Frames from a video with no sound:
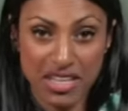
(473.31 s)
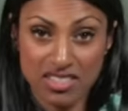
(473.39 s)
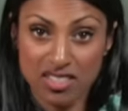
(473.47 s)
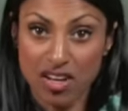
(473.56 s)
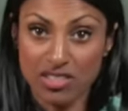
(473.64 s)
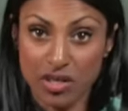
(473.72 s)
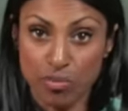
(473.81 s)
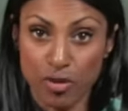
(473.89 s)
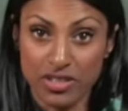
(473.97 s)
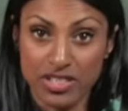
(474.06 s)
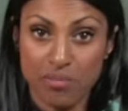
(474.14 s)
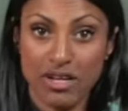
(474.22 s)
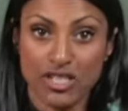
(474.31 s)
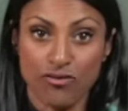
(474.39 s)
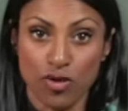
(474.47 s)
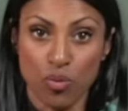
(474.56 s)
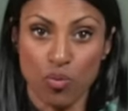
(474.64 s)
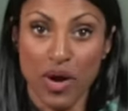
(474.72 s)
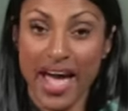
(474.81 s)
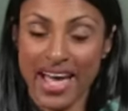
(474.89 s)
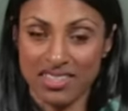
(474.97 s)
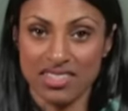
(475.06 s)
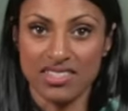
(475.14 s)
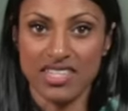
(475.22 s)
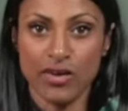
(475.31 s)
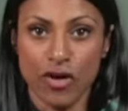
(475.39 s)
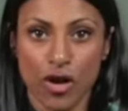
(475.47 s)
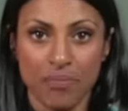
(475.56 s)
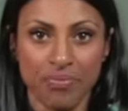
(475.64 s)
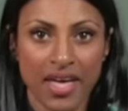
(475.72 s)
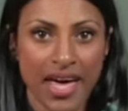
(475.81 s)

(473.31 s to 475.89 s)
pick a starting point to measure from, where x is zero.